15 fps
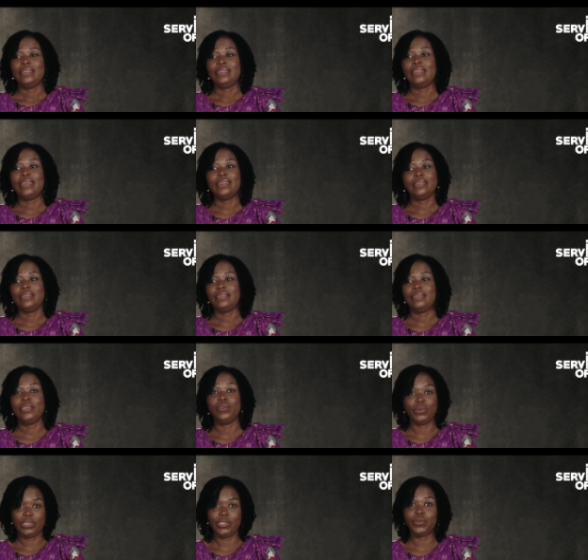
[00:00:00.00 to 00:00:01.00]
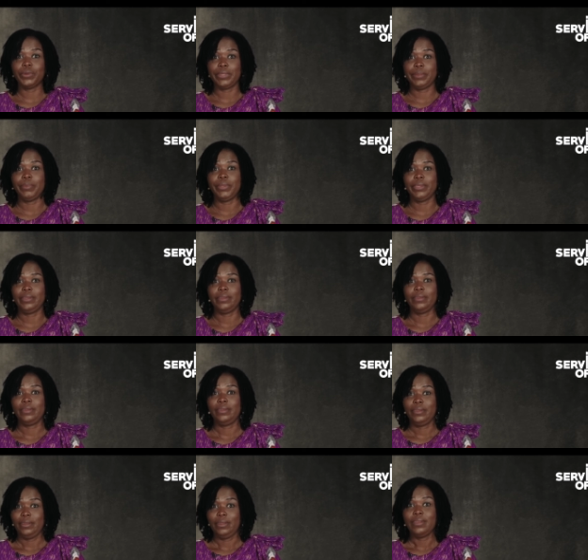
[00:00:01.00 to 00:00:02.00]
then he would deal with me.
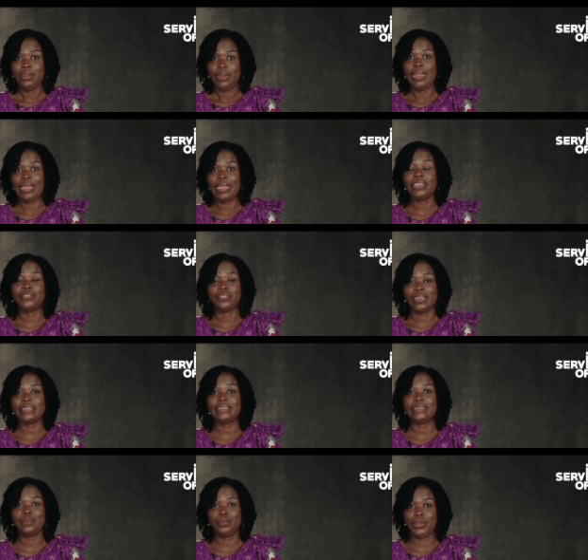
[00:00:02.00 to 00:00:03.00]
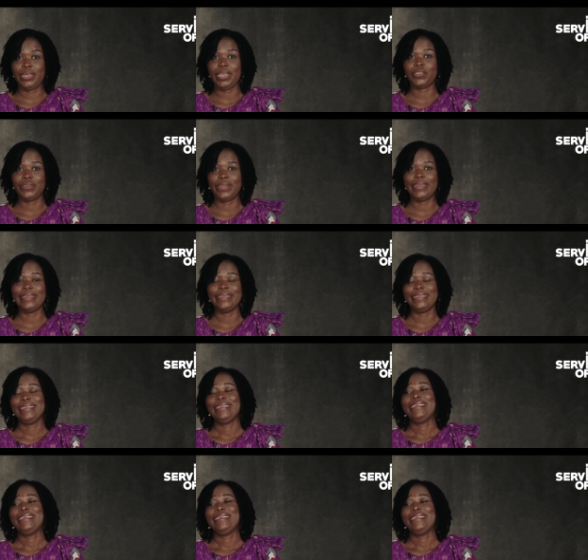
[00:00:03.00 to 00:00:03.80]
Like he threatened me actually.